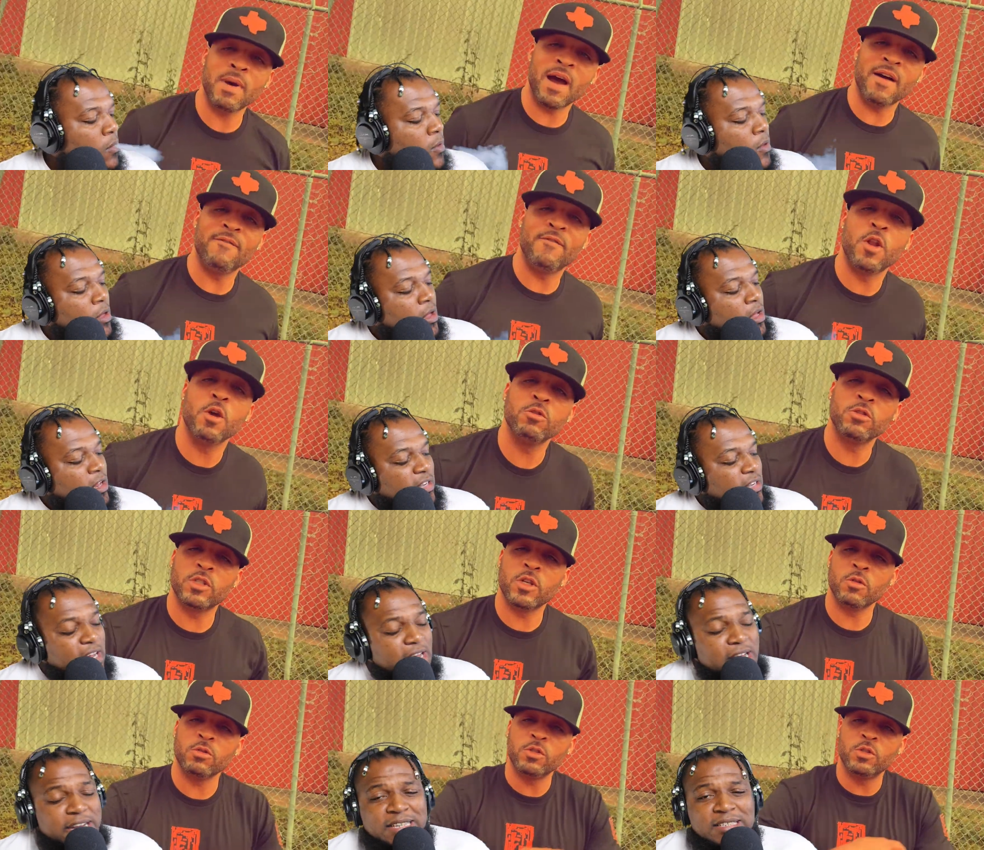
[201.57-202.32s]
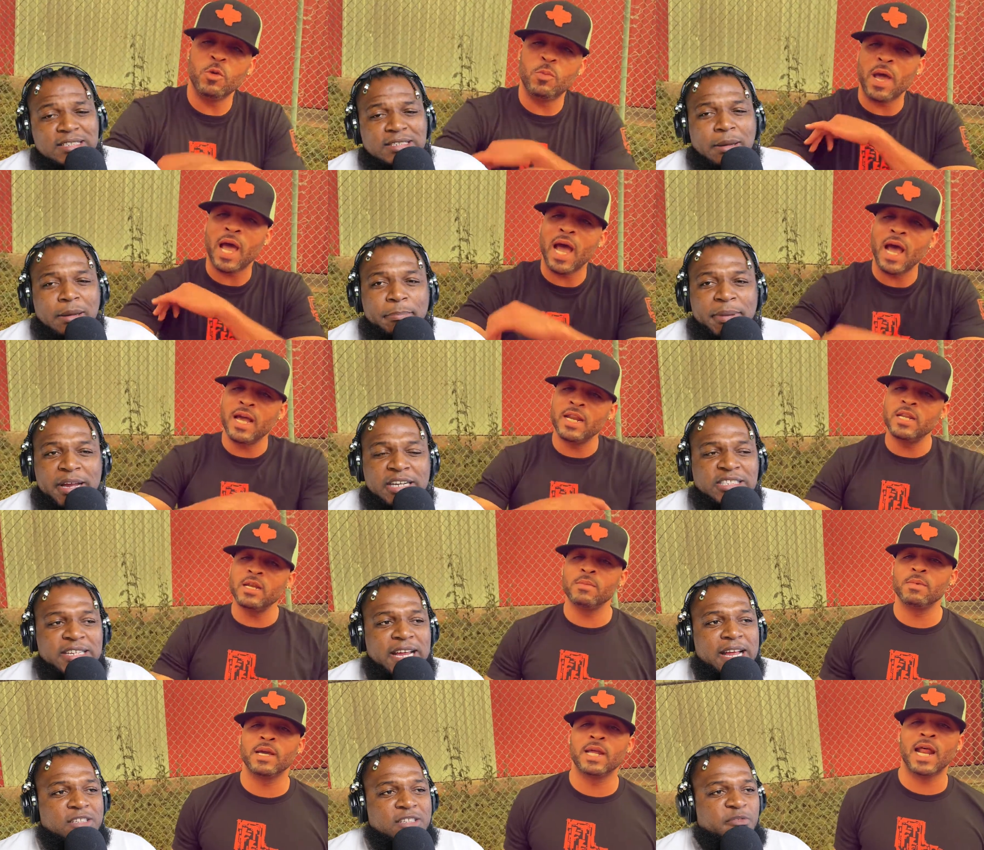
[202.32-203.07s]
Speaker 1: My flow Doug, so cause it's a
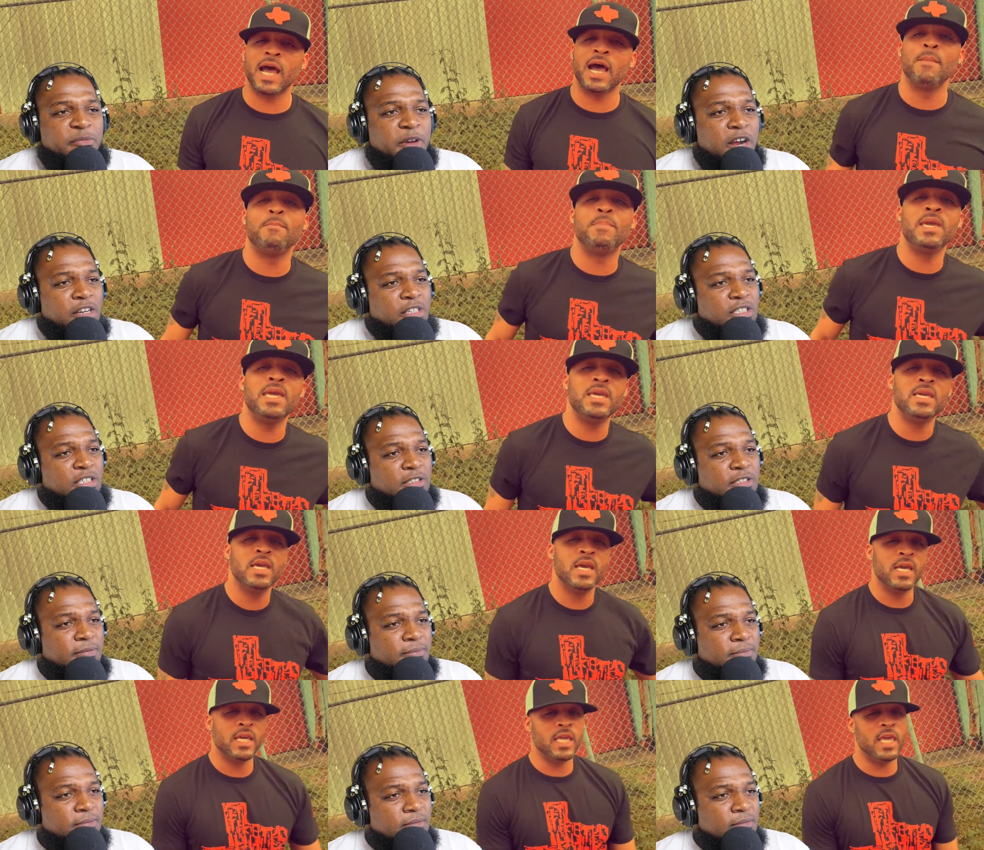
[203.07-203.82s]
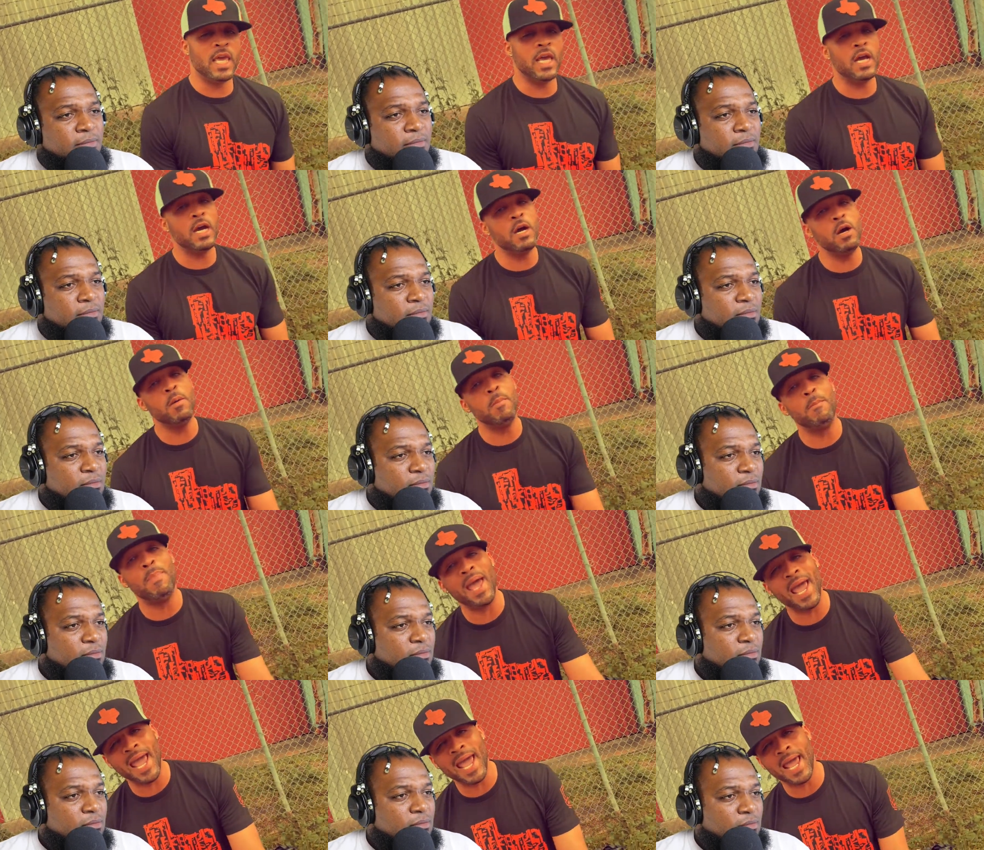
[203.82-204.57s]
bitch ass verse. Get
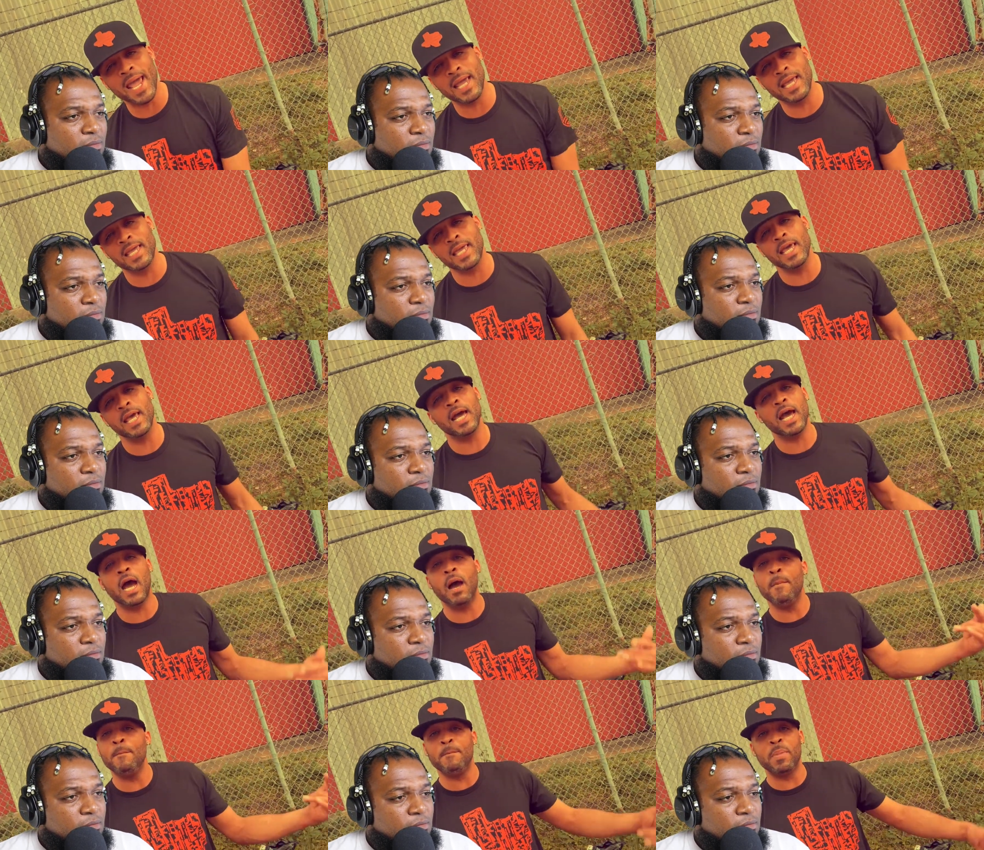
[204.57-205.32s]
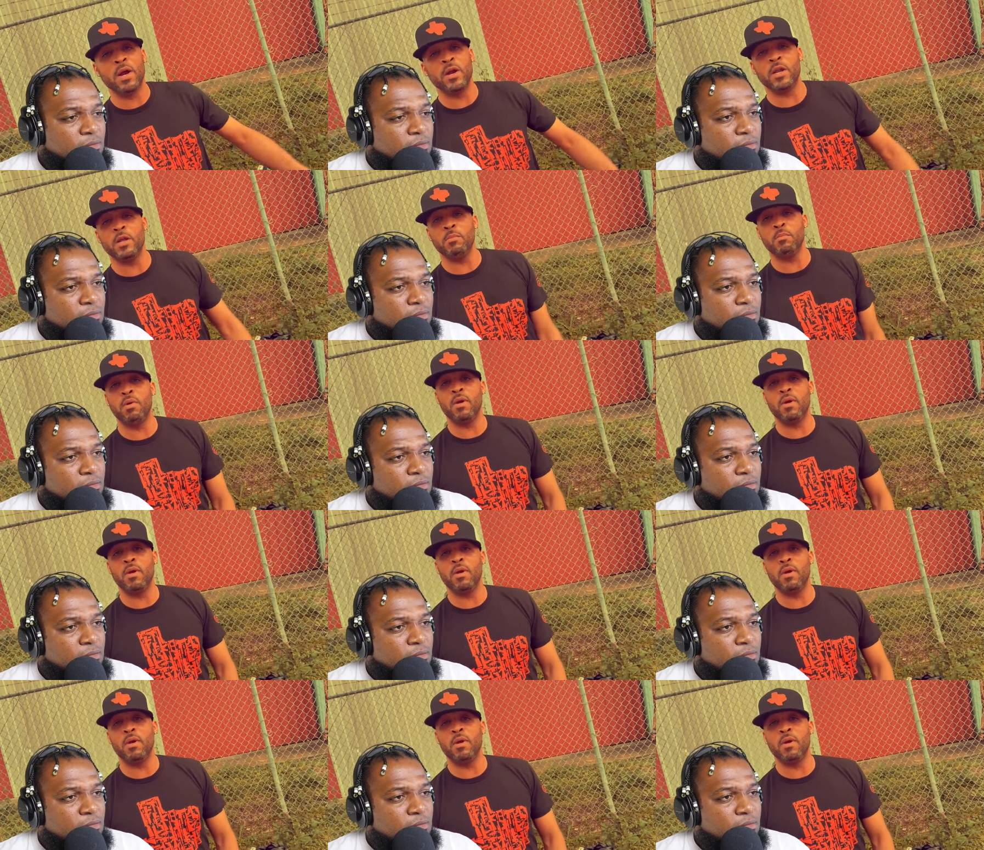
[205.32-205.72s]
up bad, yeah, I'm burning